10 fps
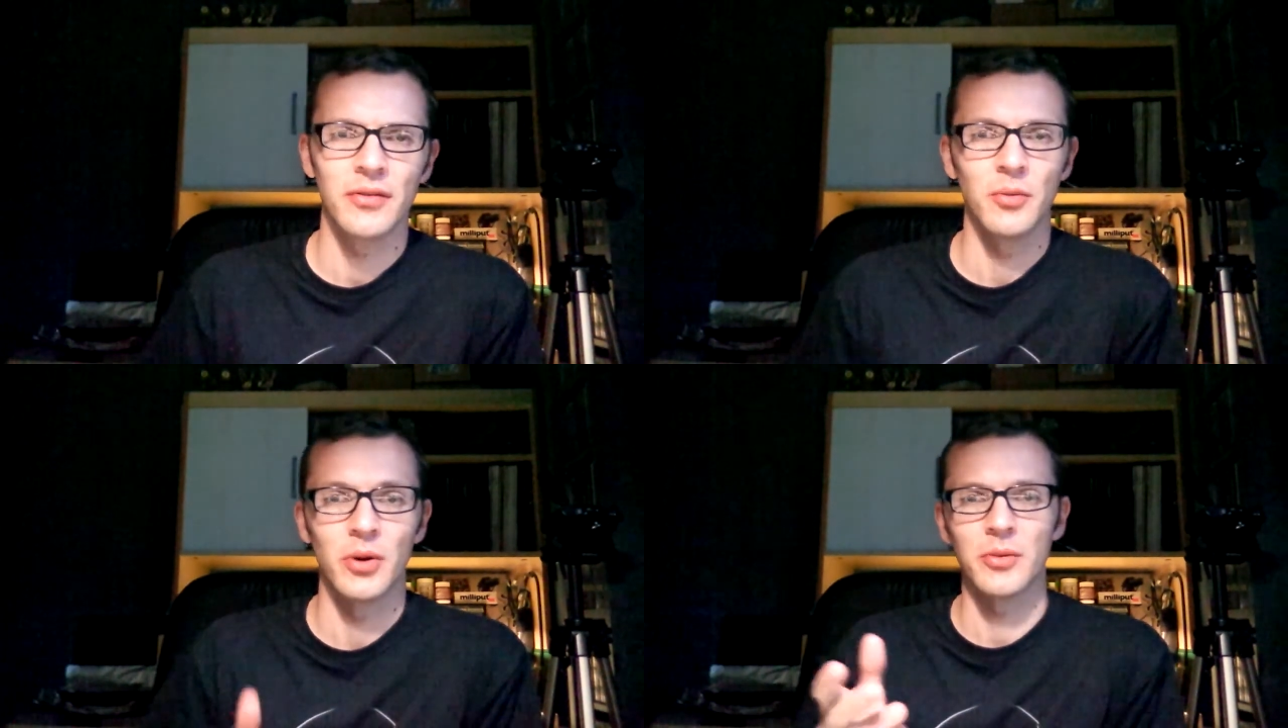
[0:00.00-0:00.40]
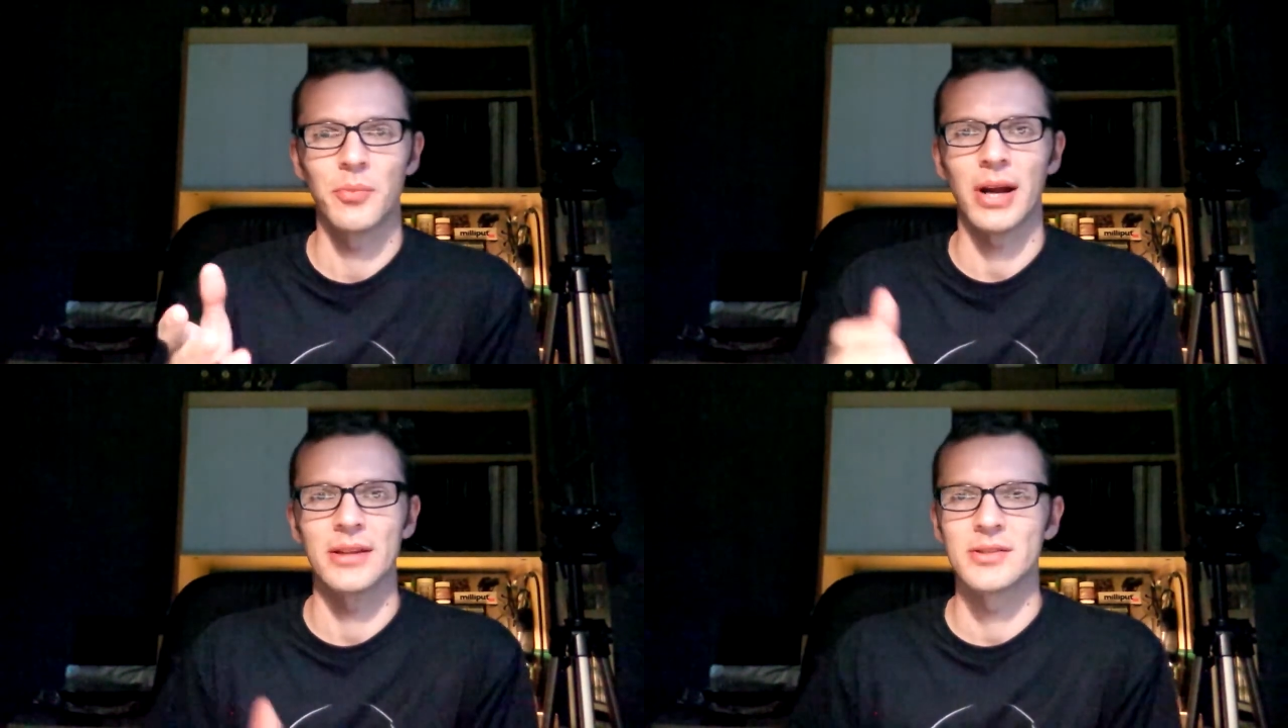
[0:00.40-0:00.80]
If you want to
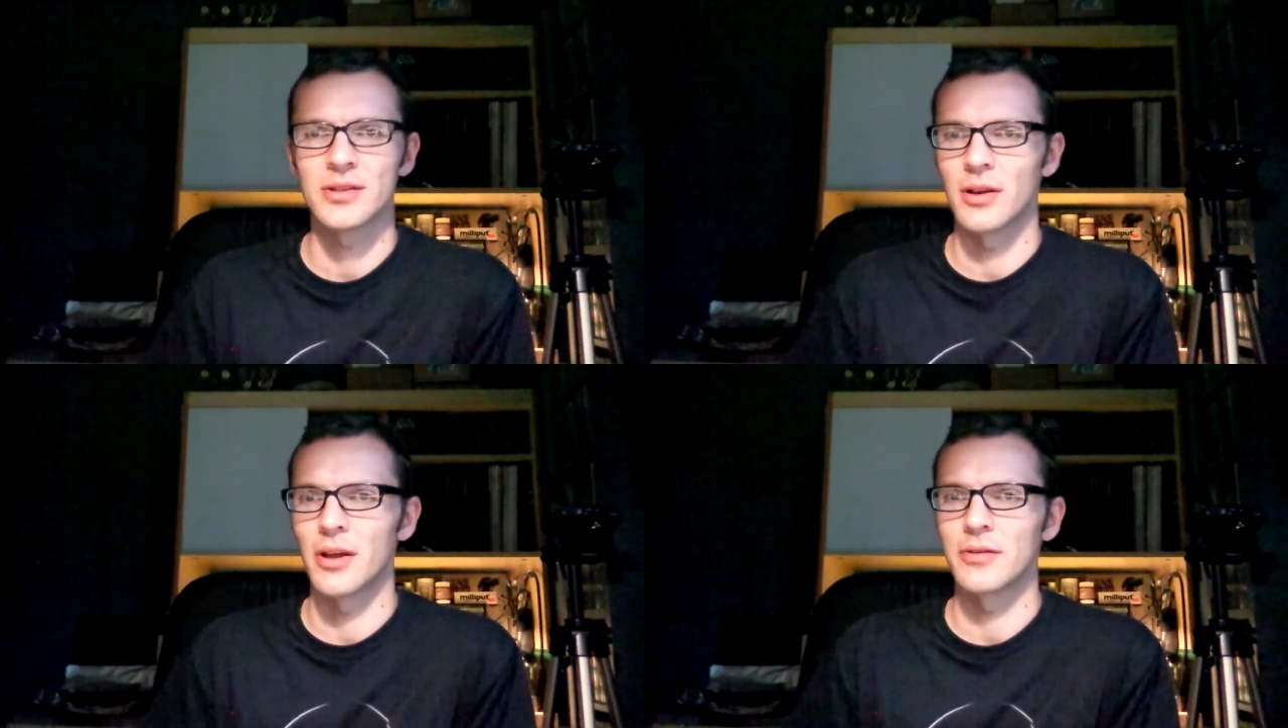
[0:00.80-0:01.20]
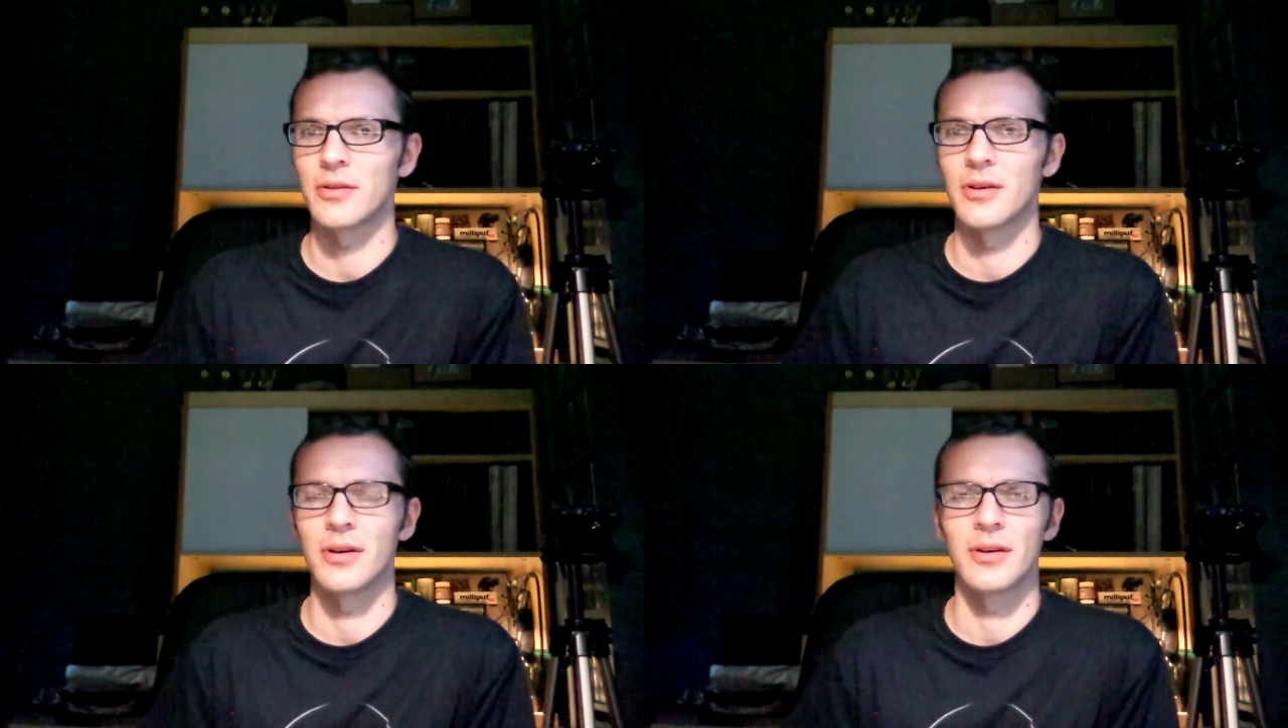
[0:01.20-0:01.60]
practice cloth,
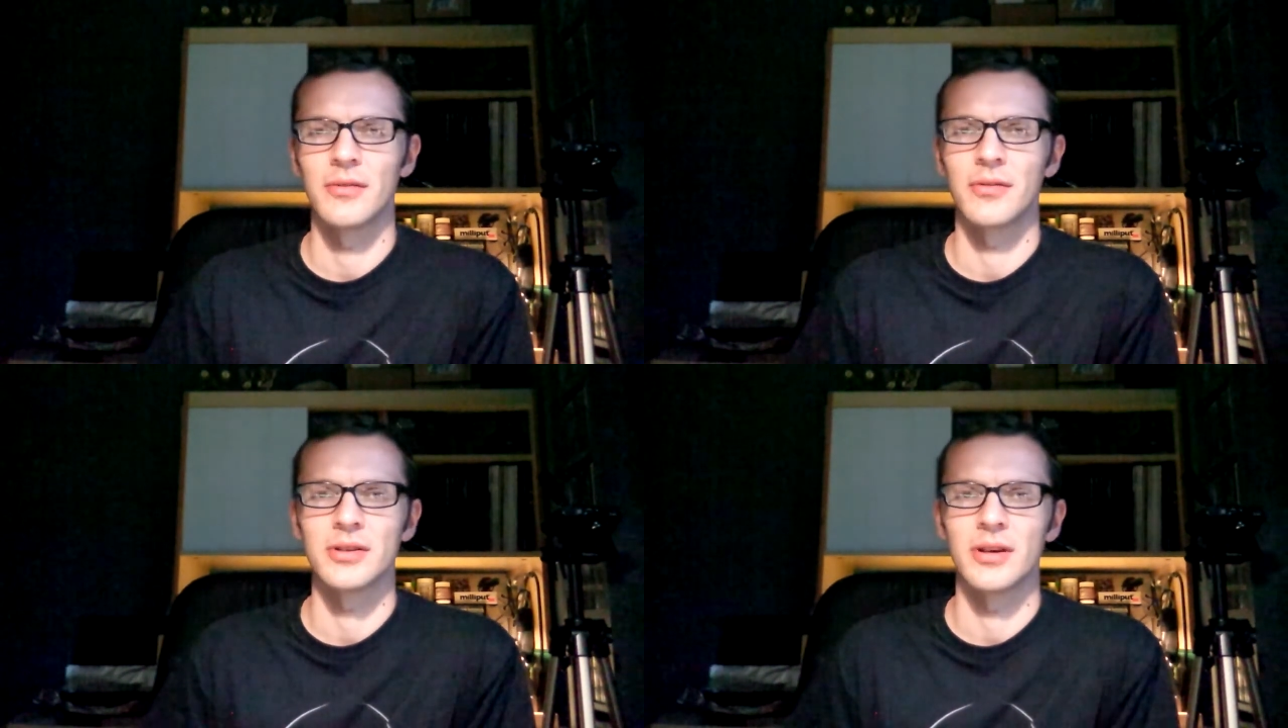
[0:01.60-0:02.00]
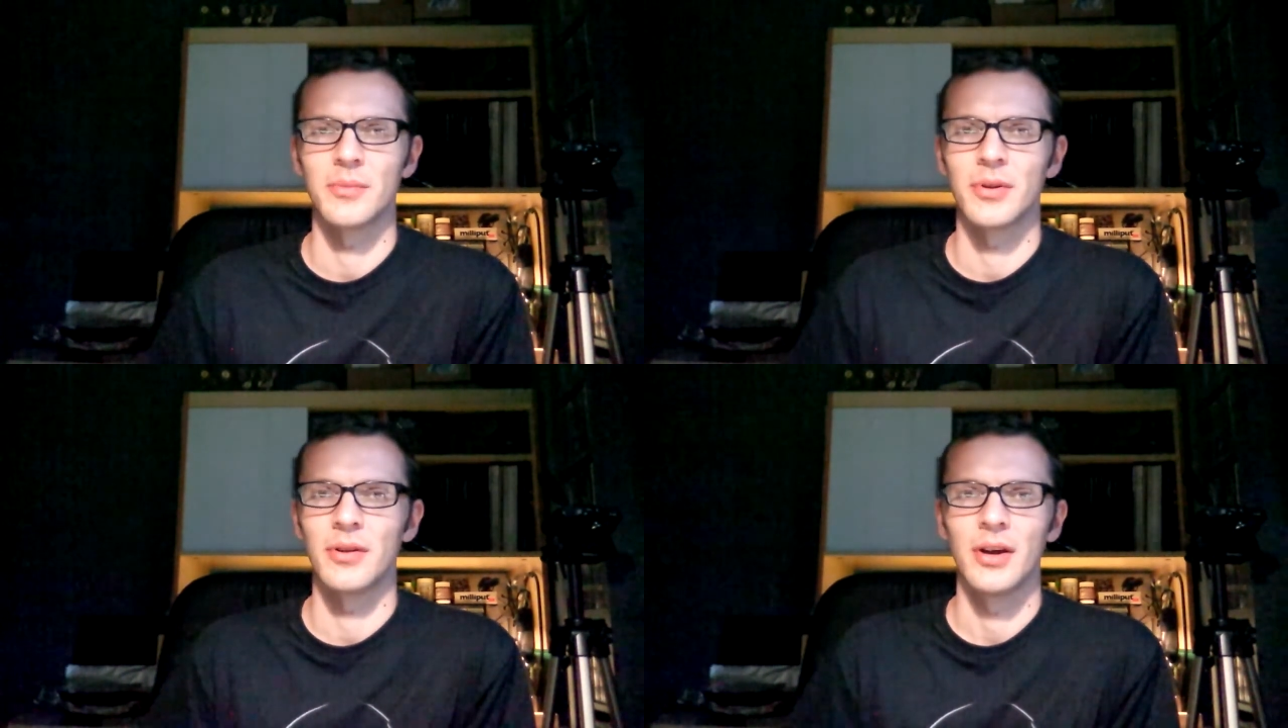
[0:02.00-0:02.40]
for
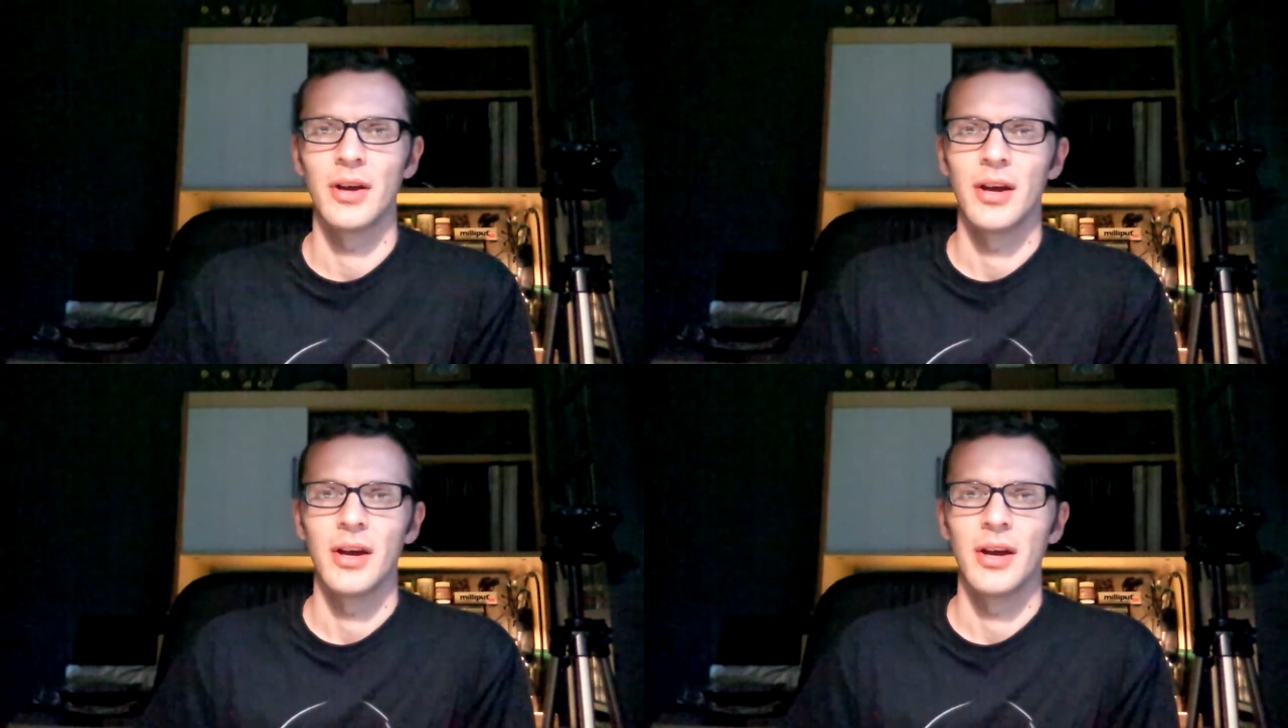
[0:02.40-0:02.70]
example,